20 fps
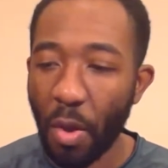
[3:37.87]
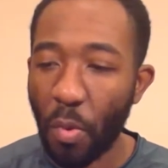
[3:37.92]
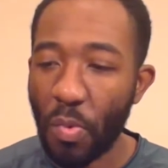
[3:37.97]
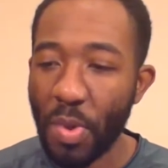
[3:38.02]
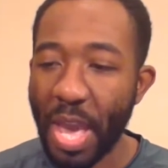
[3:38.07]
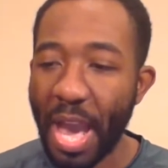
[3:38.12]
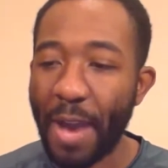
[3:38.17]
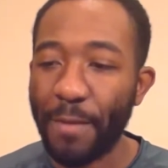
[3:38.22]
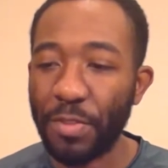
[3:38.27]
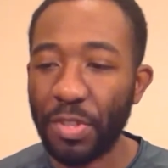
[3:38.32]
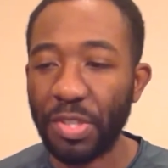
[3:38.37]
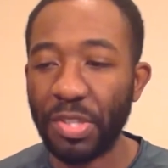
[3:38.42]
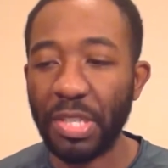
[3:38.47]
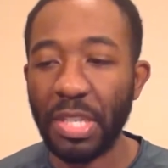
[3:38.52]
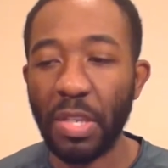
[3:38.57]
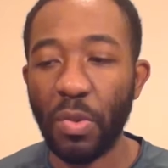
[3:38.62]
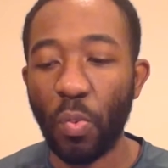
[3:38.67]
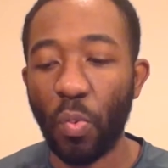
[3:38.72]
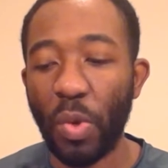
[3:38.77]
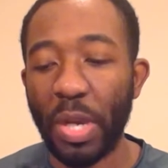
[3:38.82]
We obviously
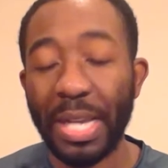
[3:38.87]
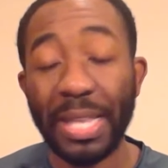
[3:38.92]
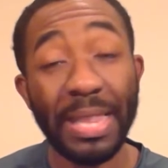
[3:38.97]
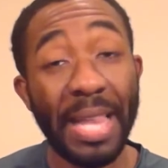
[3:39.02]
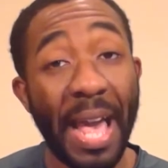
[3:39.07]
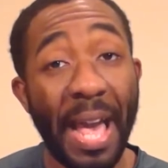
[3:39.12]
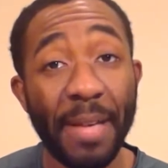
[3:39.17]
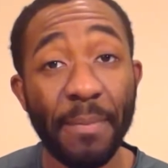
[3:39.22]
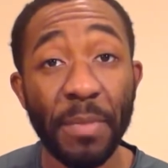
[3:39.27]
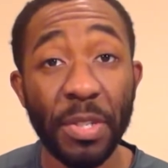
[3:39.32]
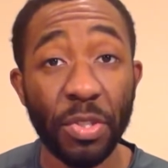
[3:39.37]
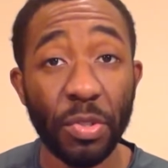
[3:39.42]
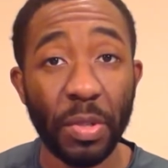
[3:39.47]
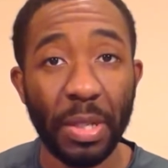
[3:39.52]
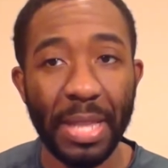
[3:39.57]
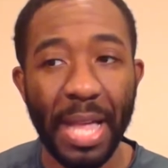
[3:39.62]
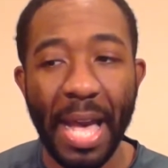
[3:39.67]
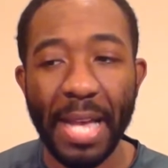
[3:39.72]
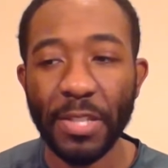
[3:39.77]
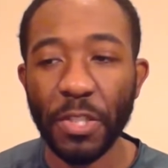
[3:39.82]
see what Mr.
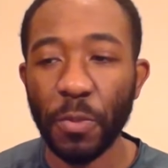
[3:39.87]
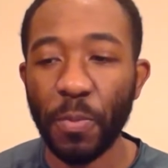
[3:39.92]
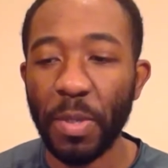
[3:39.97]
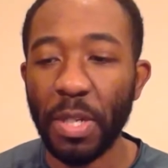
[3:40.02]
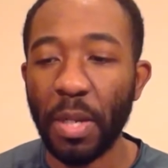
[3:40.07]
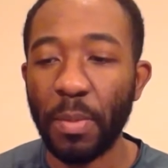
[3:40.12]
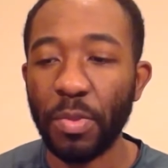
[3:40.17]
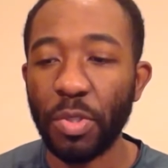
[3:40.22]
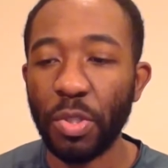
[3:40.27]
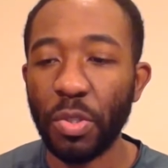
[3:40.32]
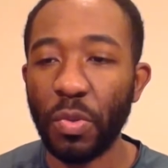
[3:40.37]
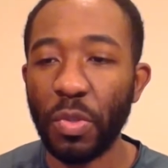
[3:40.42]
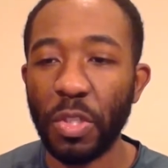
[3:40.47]
Glass has been up to.